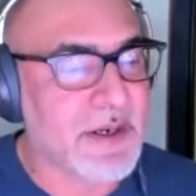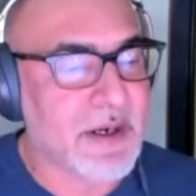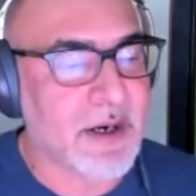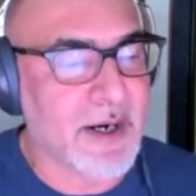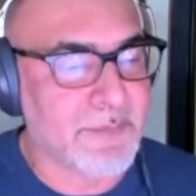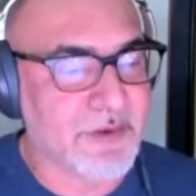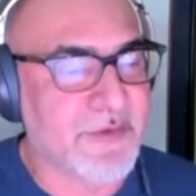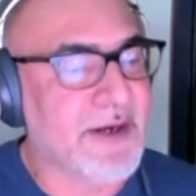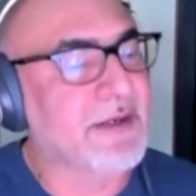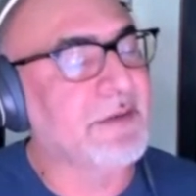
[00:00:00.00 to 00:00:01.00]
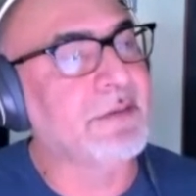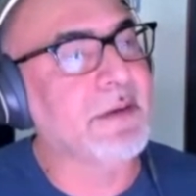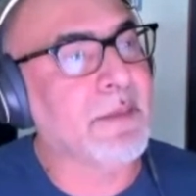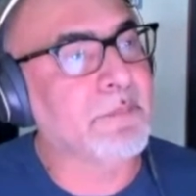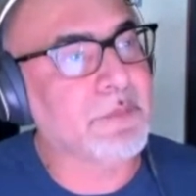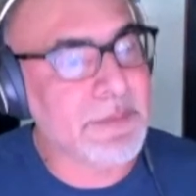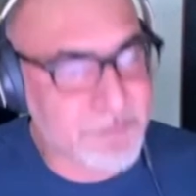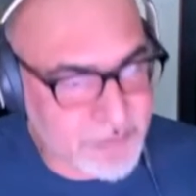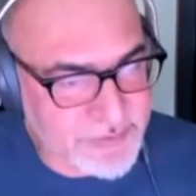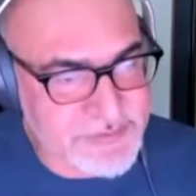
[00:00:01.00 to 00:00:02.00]
I'm
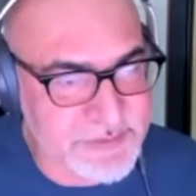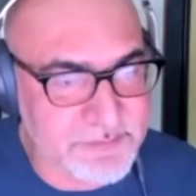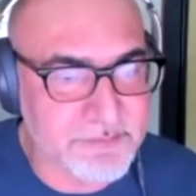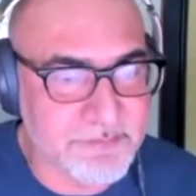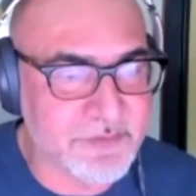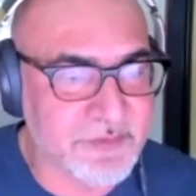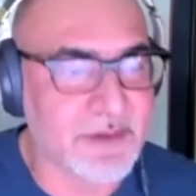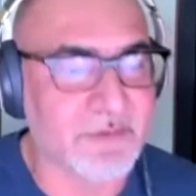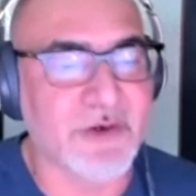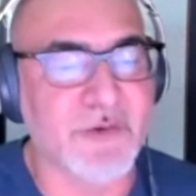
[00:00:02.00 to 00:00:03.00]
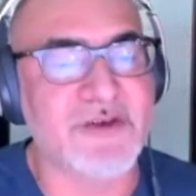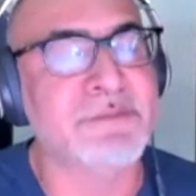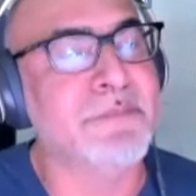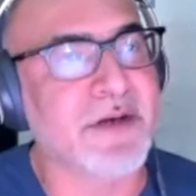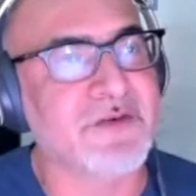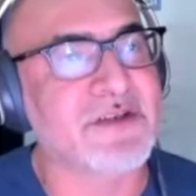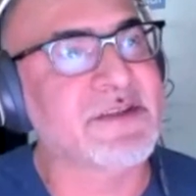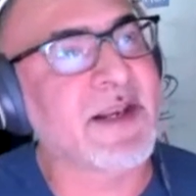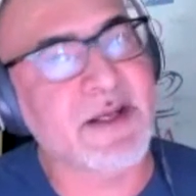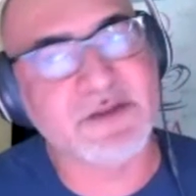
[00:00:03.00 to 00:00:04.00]
computing some regression metrics
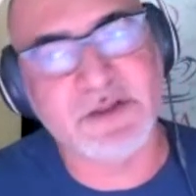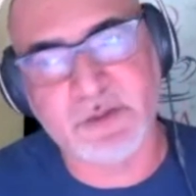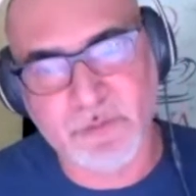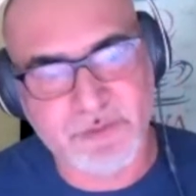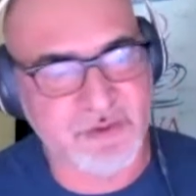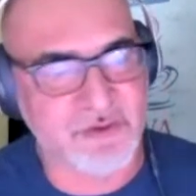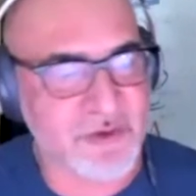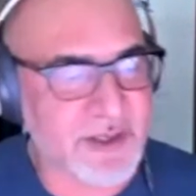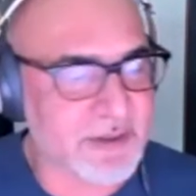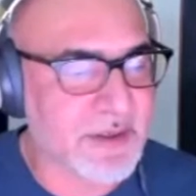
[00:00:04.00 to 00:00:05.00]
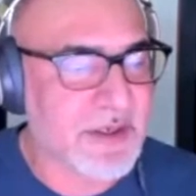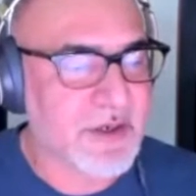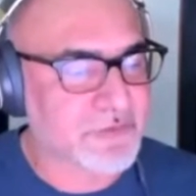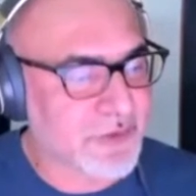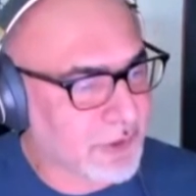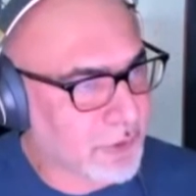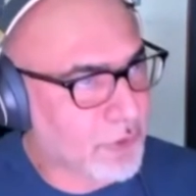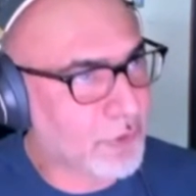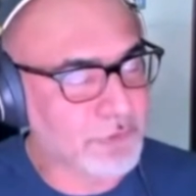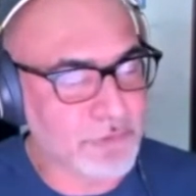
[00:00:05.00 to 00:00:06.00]
that I actually want to track, so I
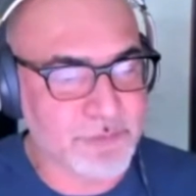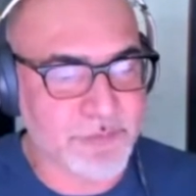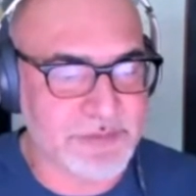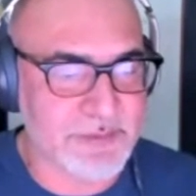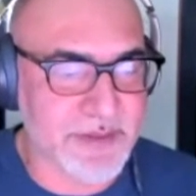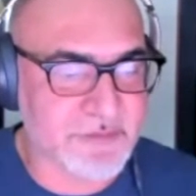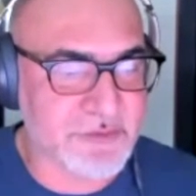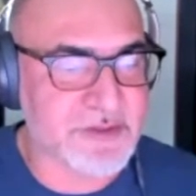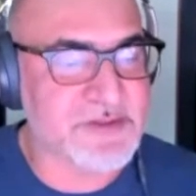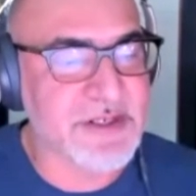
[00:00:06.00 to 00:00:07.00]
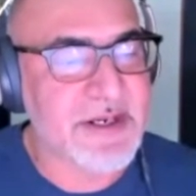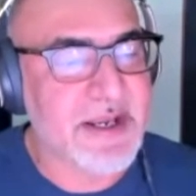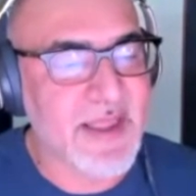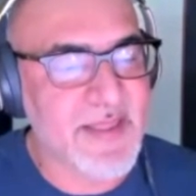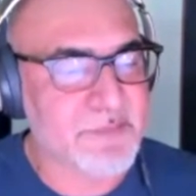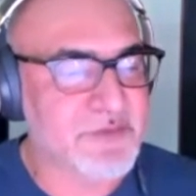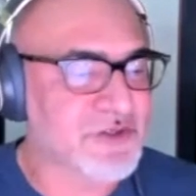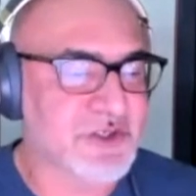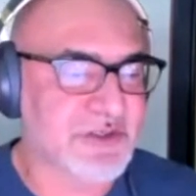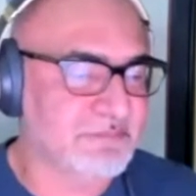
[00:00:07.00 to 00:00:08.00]
log those particular metrics, and I'm
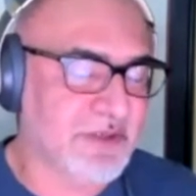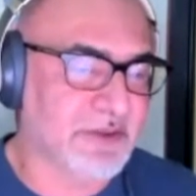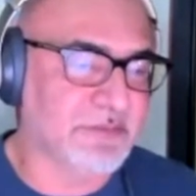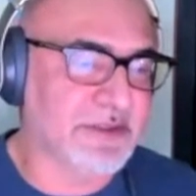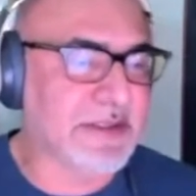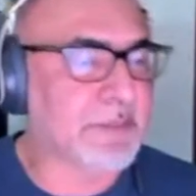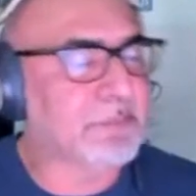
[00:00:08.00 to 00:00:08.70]
just going to, keep